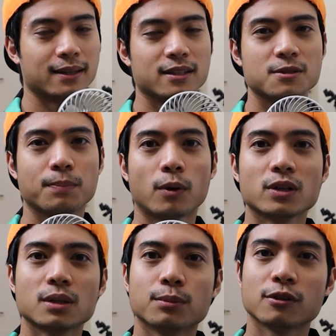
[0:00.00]
This
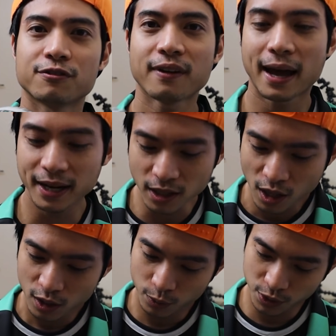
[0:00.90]
portable
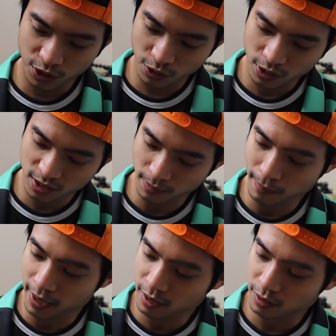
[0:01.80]
fan, which uses a
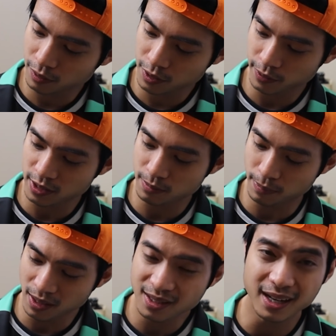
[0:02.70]
micro
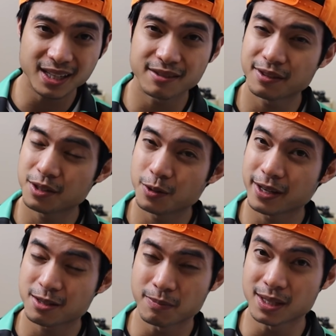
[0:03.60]
USB, not even
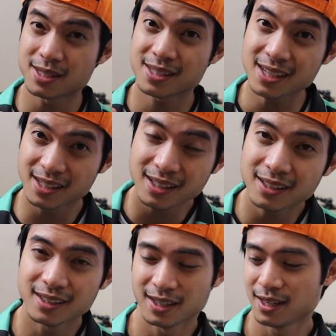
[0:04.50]
USB-C,
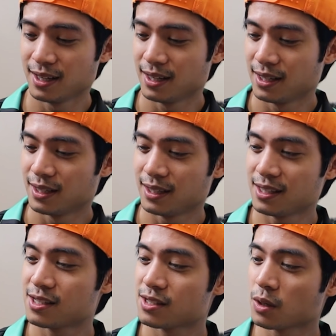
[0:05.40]
is
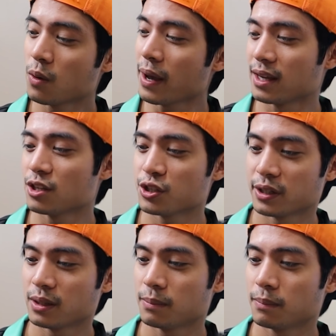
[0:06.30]
so
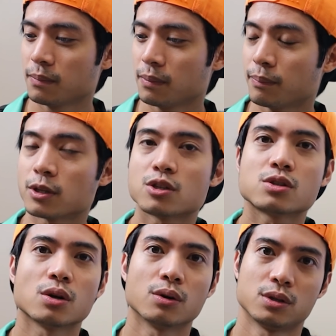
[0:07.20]
ancient but
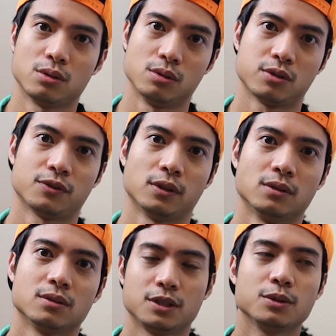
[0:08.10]
so useful.
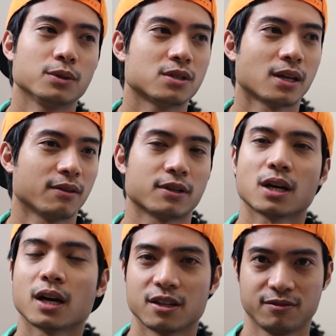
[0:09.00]
You would save a
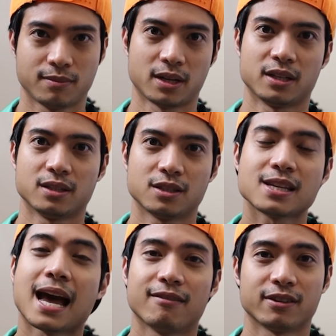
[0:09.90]
ton of money just
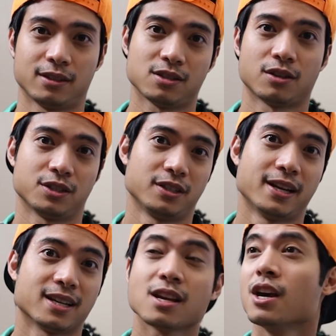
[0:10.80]
having this on your
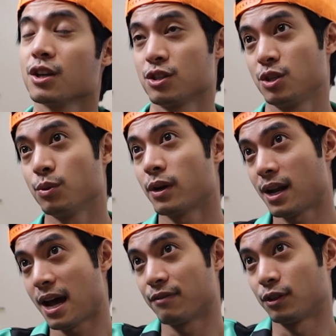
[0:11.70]
desk because you wouldn't
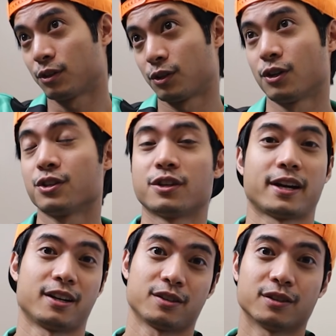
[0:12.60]
have to turn on your
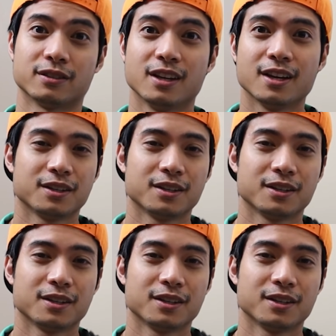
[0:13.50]
aircon.